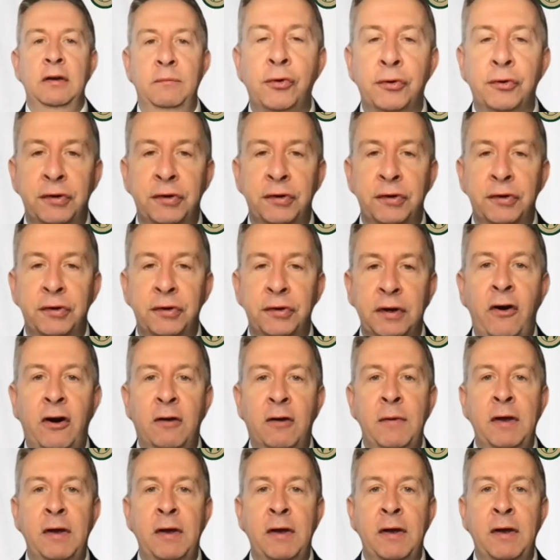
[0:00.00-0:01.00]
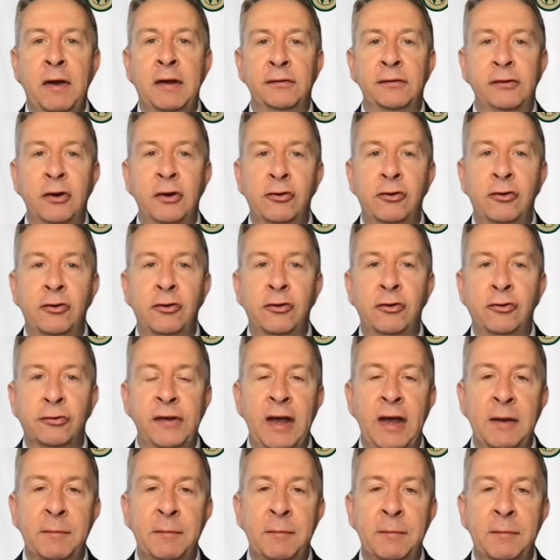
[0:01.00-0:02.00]
broader environmental and
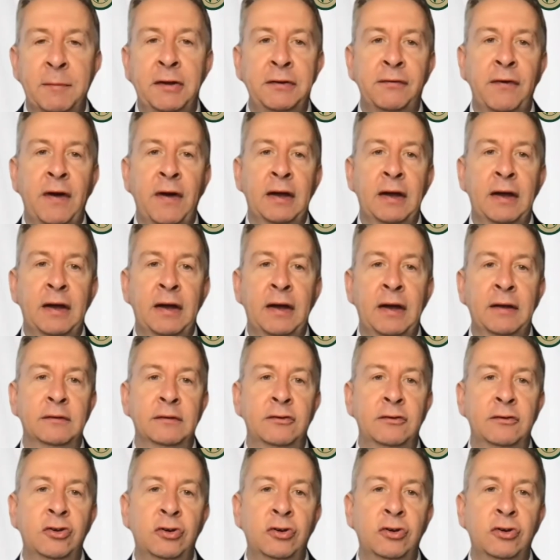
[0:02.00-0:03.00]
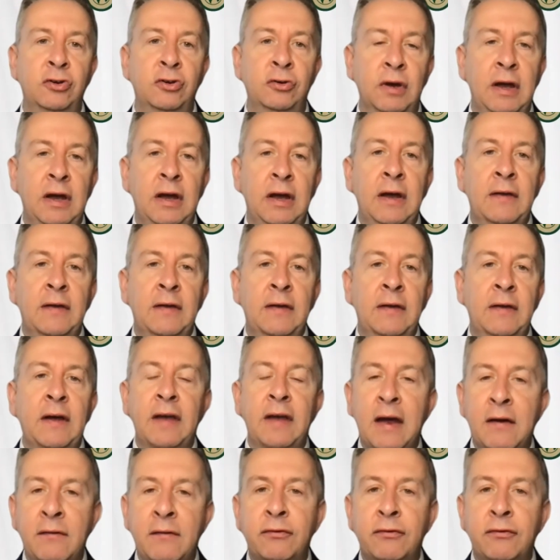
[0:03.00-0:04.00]
social sustainability factors too.
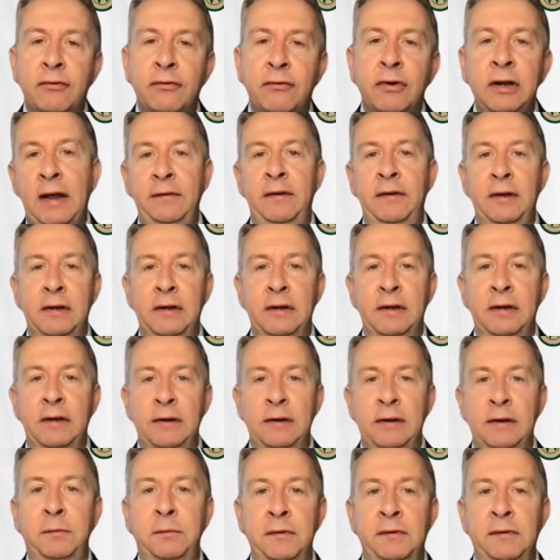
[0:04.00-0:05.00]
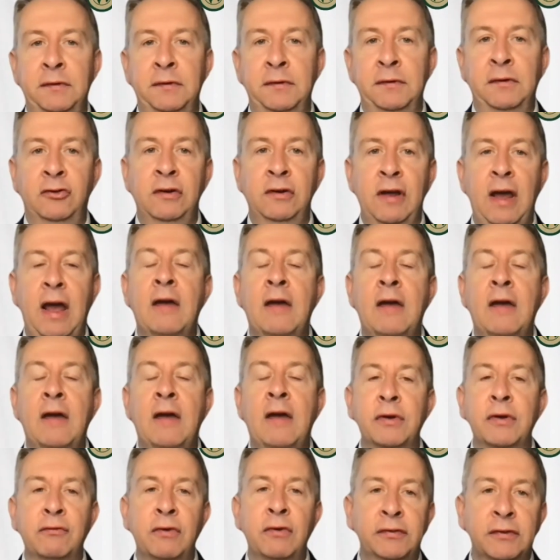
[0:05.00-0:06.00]
That's every lending and investment decision,
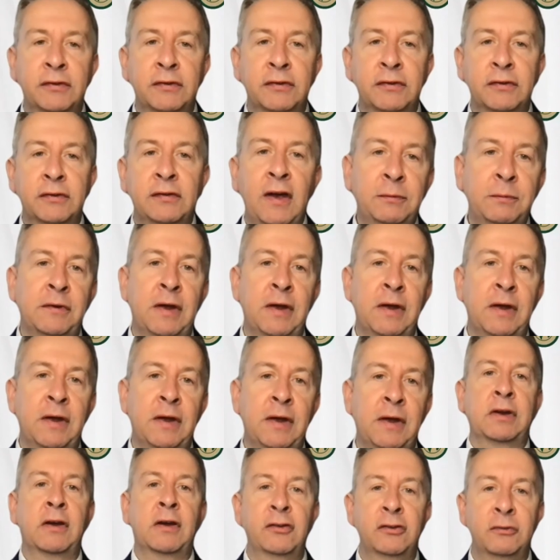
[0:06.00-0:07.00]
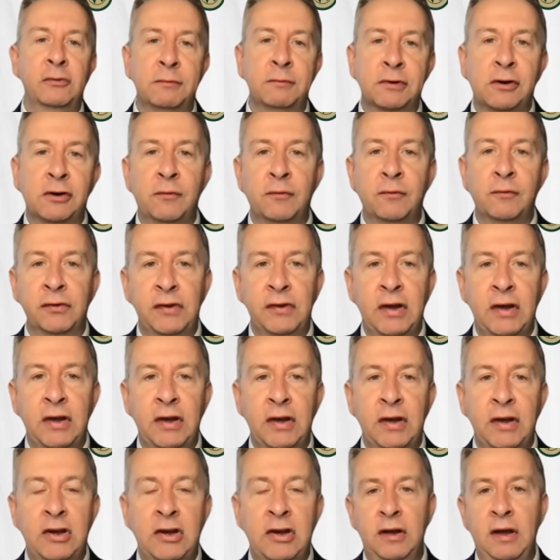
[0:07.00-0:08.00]
every risk assessment, every customer
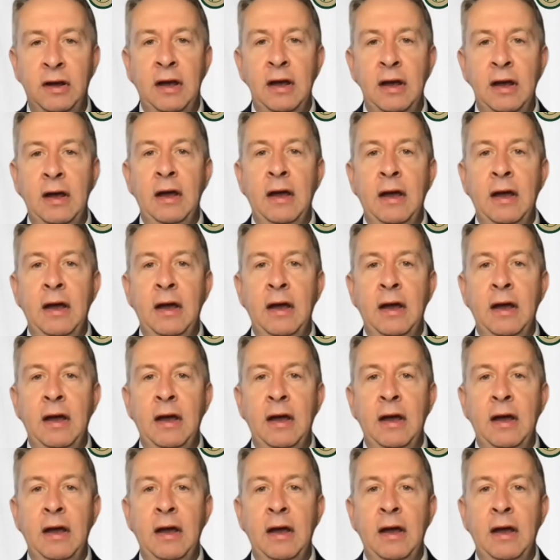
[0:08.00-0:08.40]
conversation,